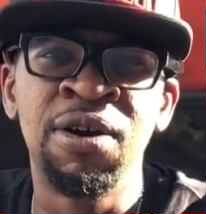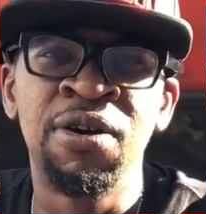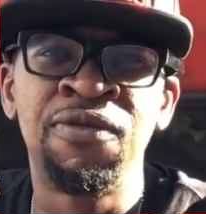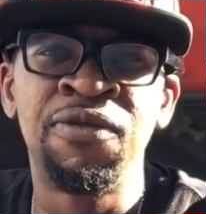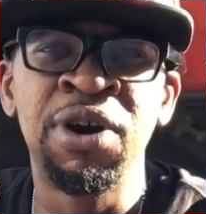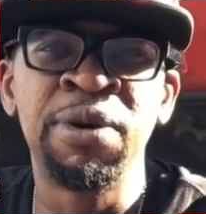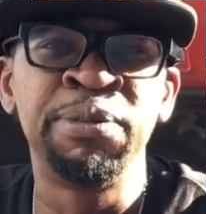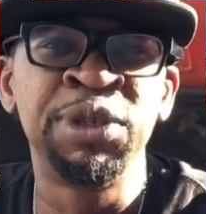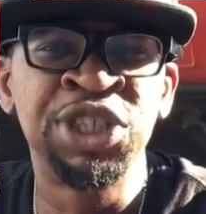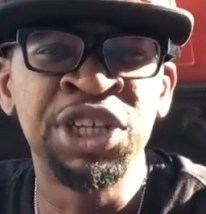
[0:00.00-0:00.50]

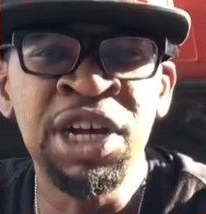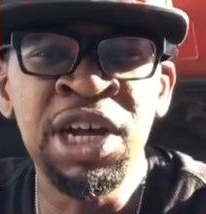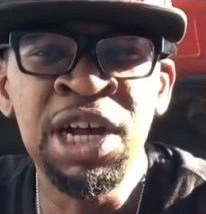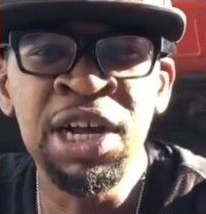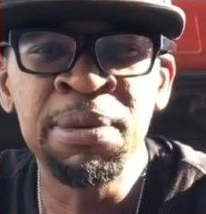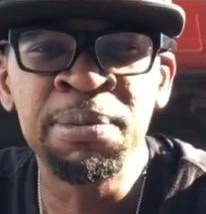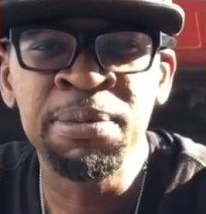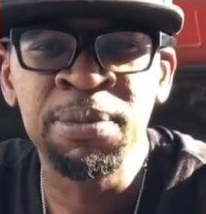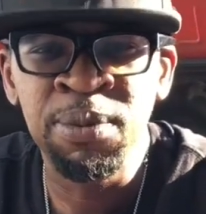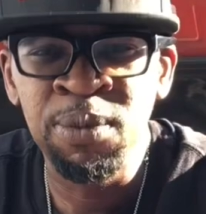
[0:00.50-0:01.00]
from jump,
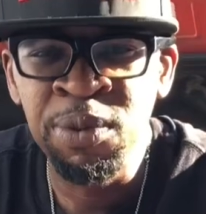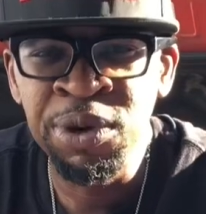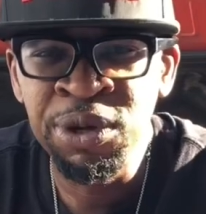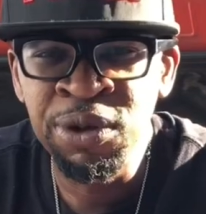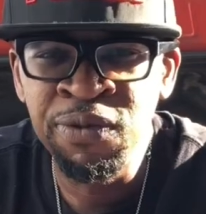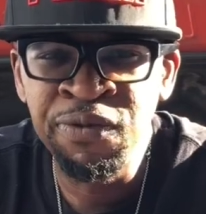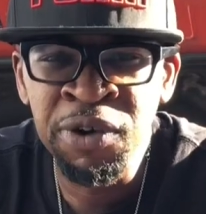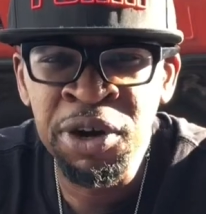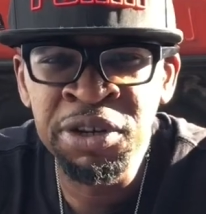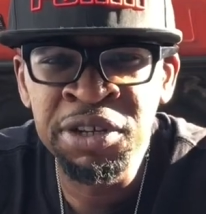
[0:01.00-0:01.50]
when you
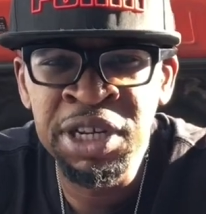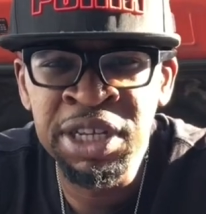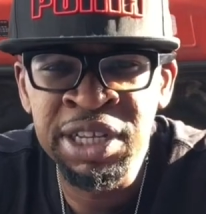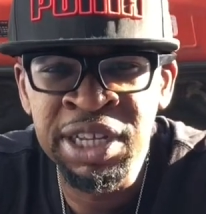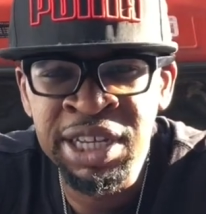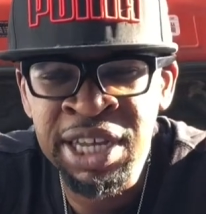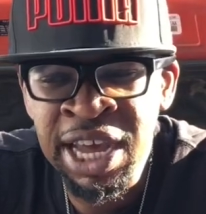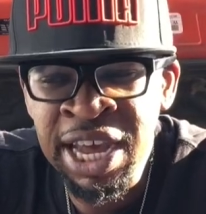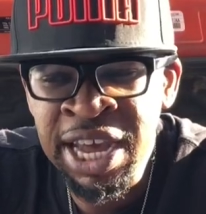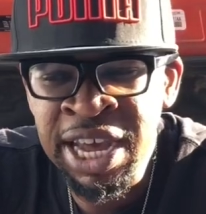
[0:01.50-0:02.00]
first hit the
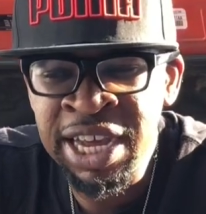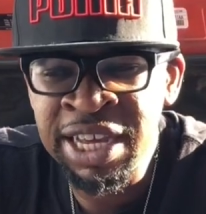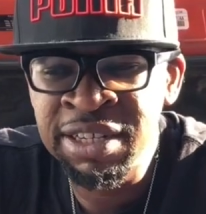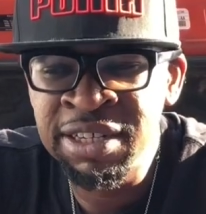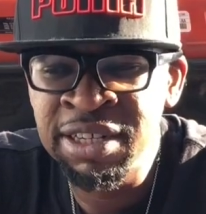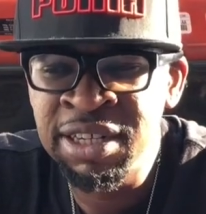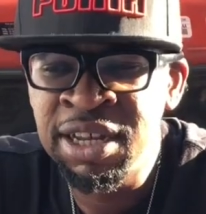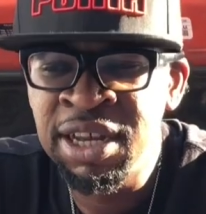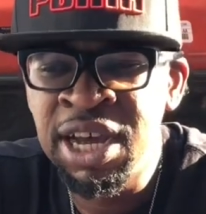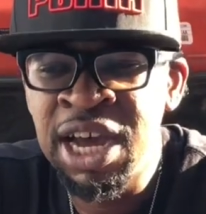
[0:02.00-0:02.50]

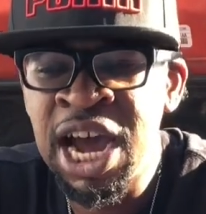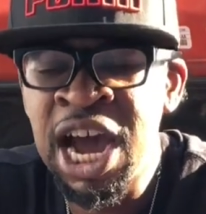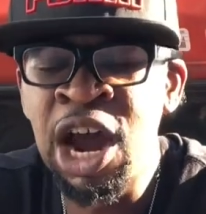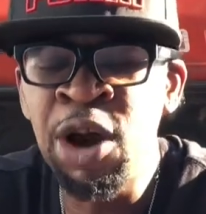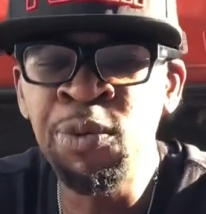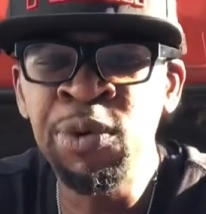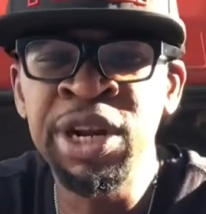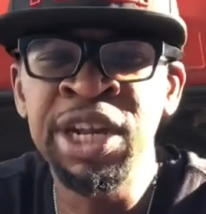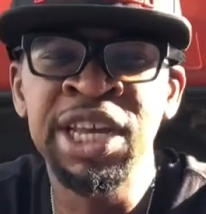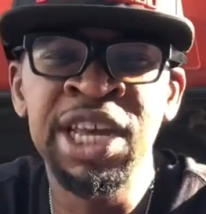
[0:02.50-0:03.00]
gas, I
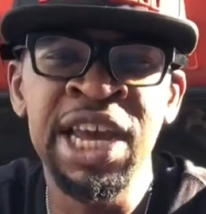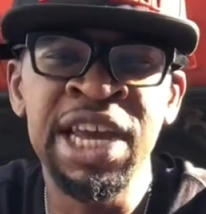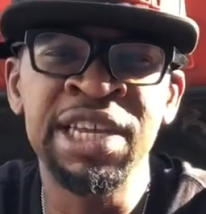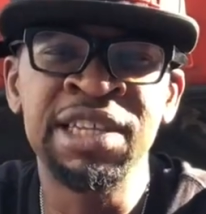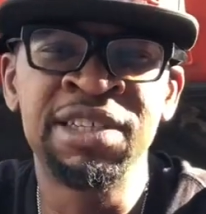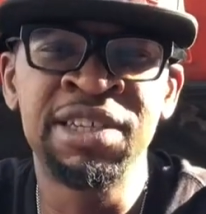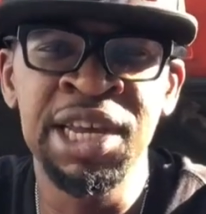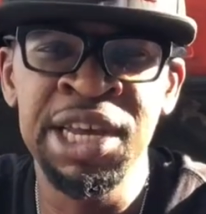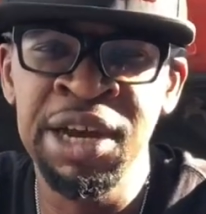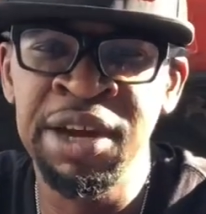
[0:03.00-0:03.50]
really can't
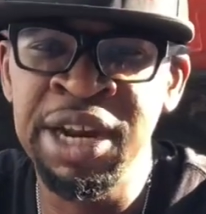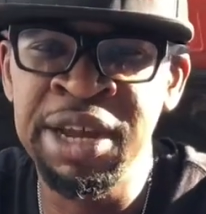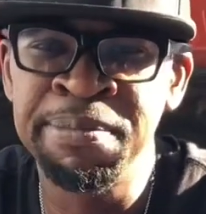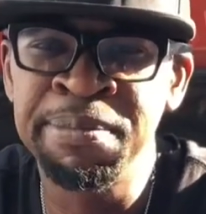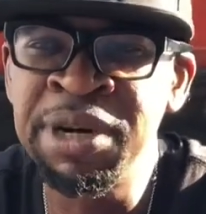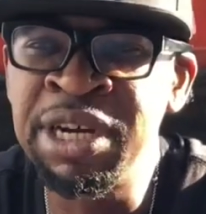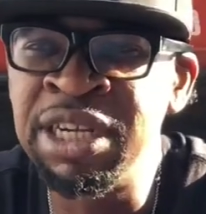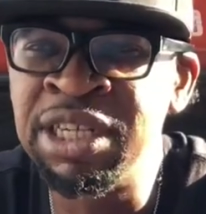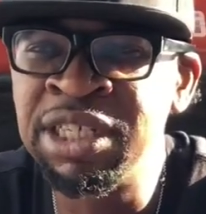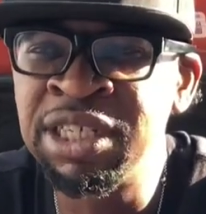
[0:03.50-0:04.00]
tell that
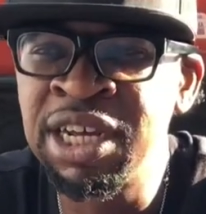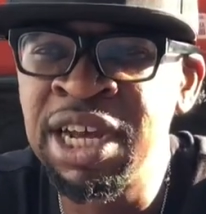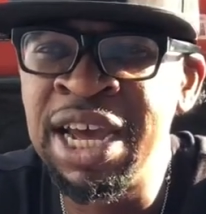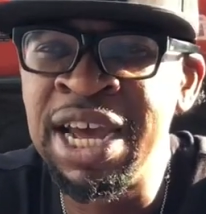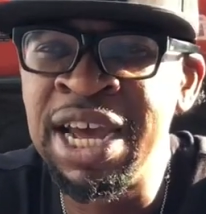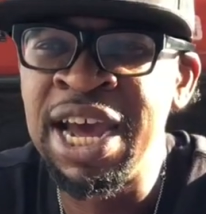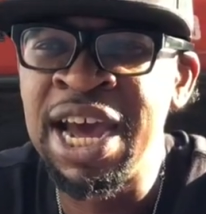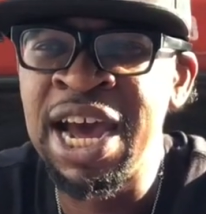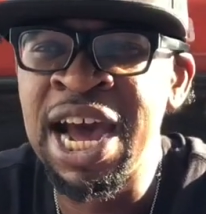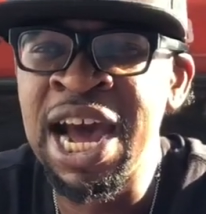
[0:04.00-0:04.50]
much.
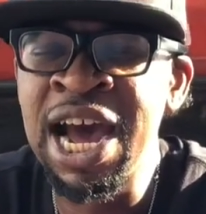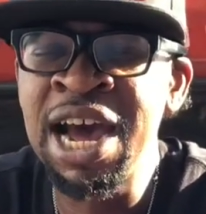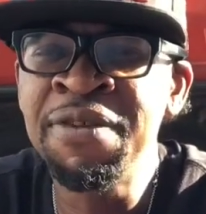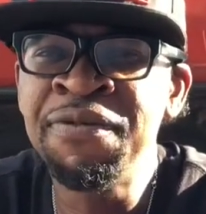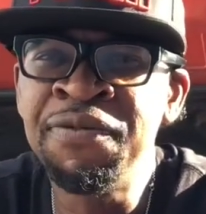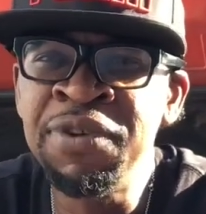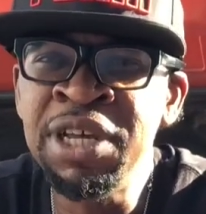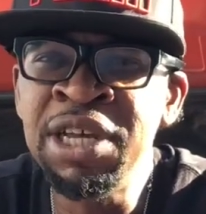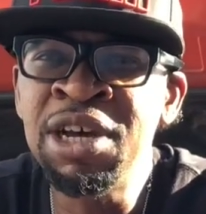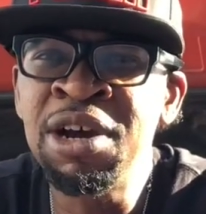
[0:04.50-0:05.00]
I
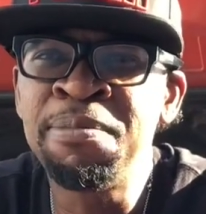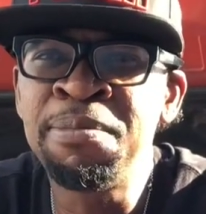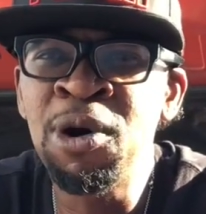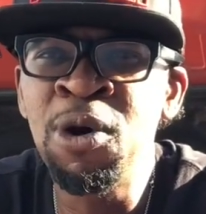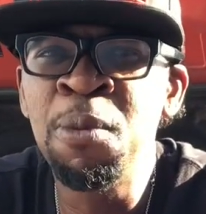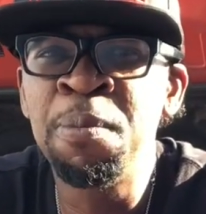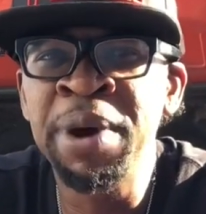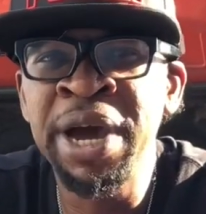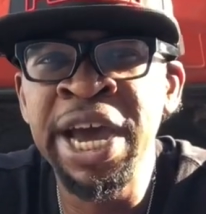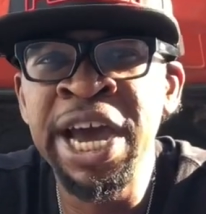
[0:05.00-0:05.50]
feel
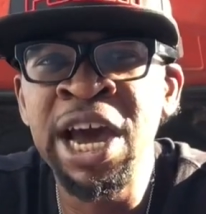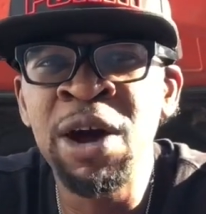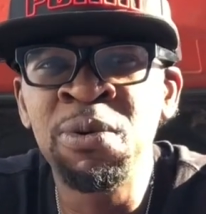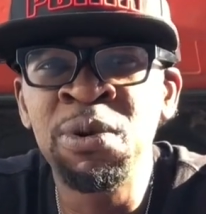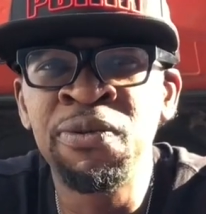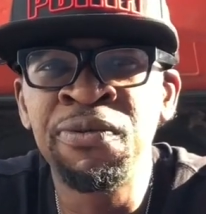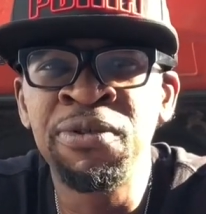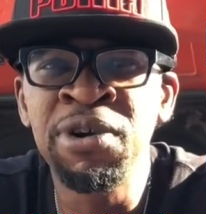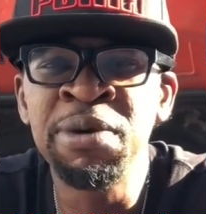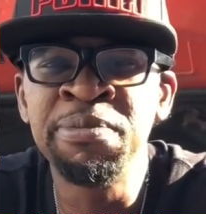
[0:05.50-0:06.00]
more power
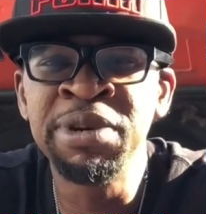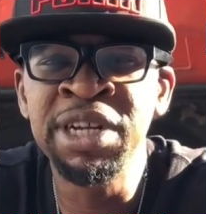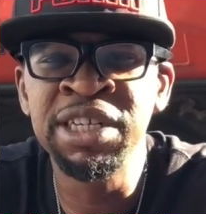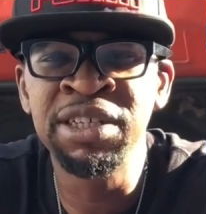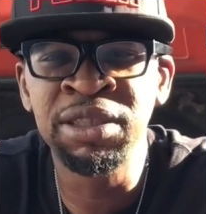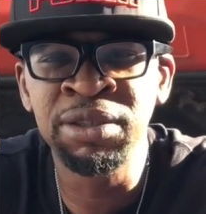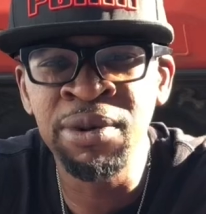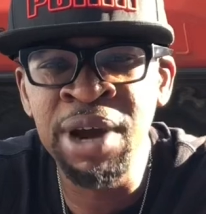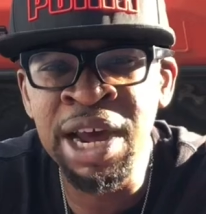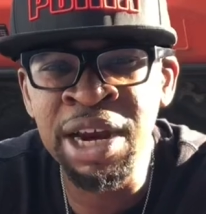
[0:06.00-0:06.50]
from this
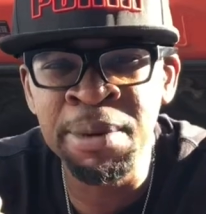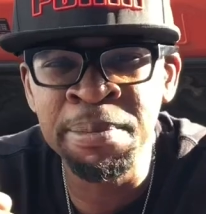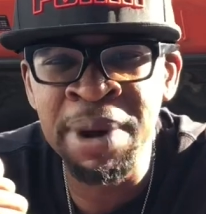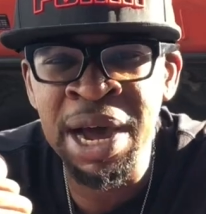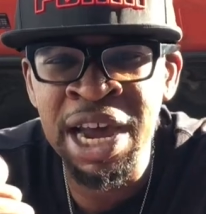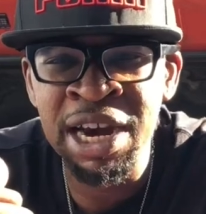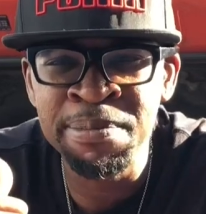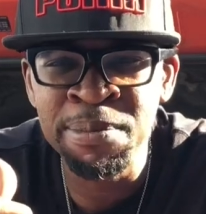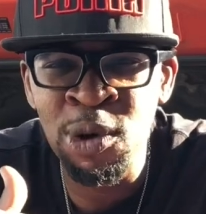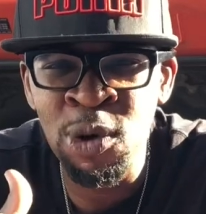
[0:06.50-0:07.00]
throttle
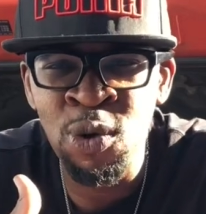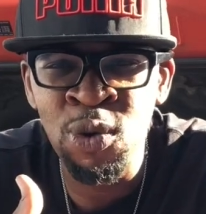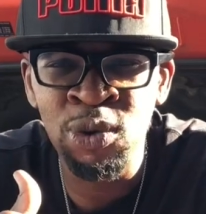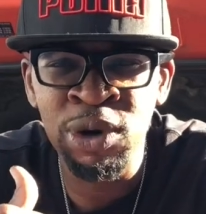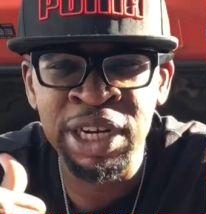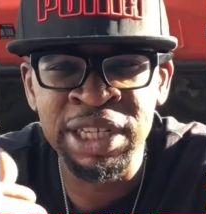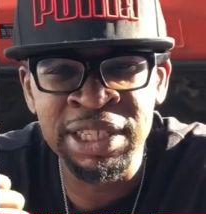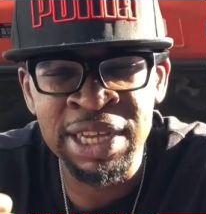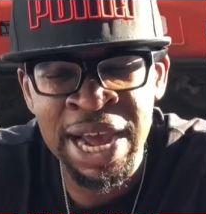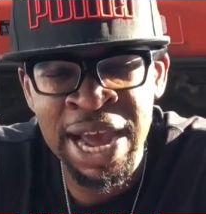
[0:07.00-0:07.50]
body more on
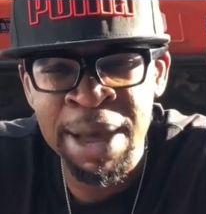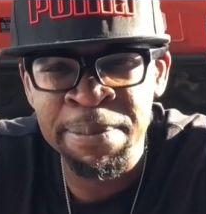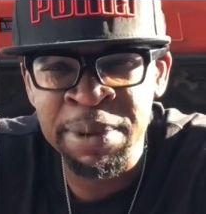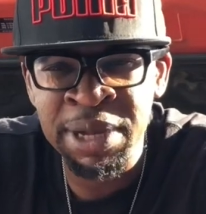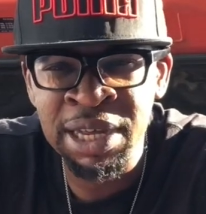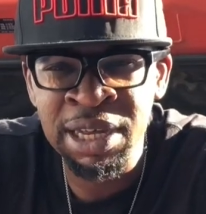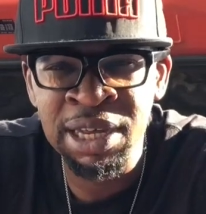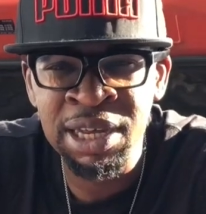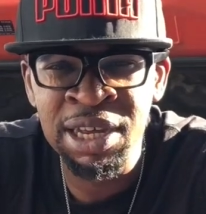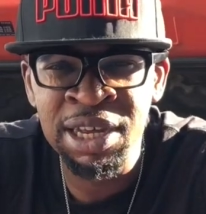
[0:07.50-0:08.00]
the top
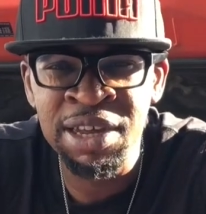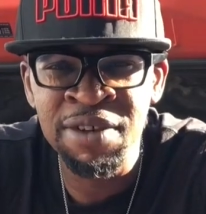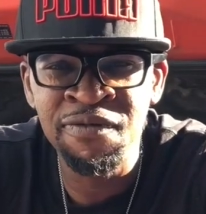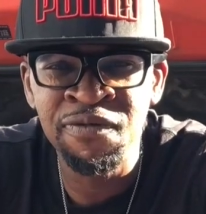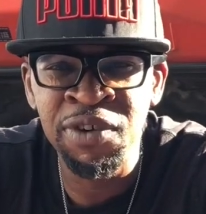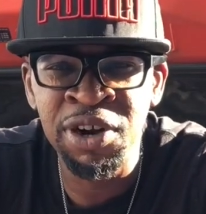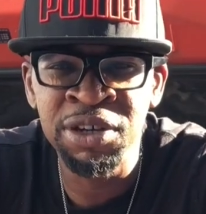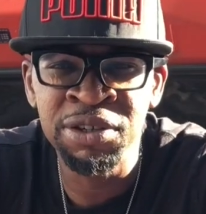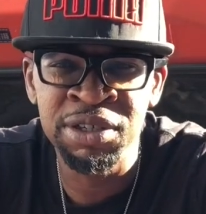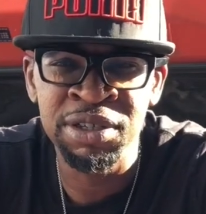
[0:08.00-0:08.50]
end
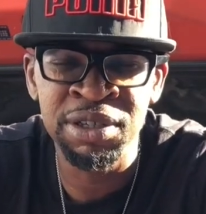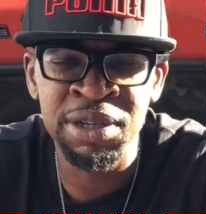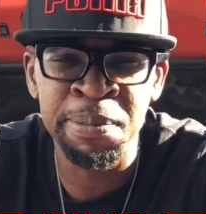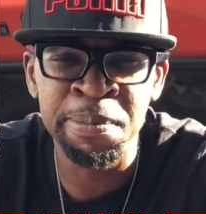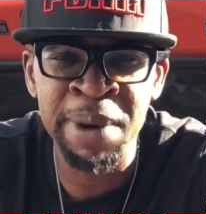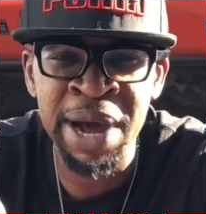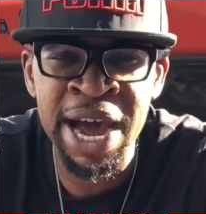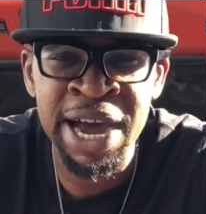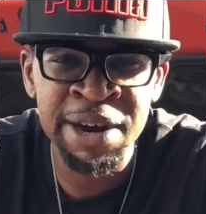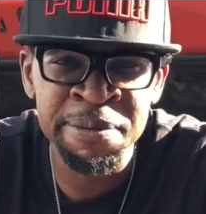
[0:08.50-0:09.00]
versus the
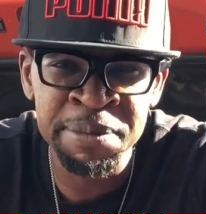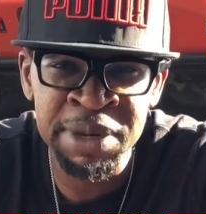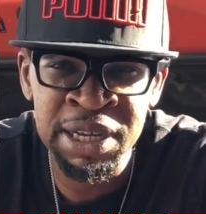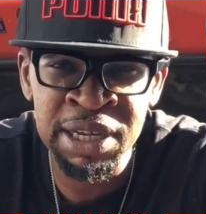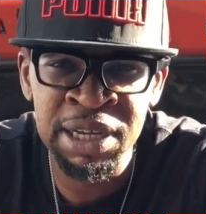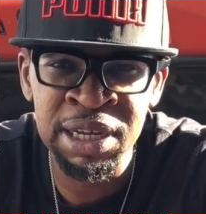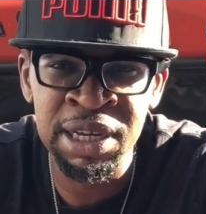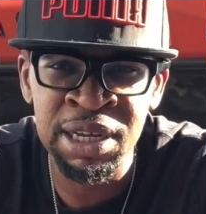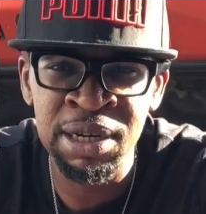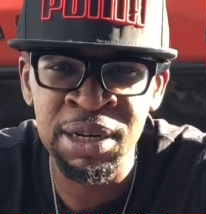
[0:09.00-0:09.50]
bottom
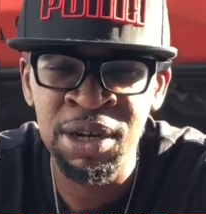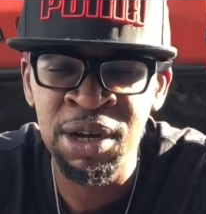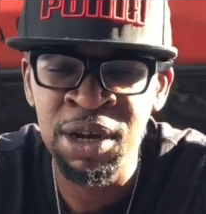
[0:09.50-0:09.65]
end,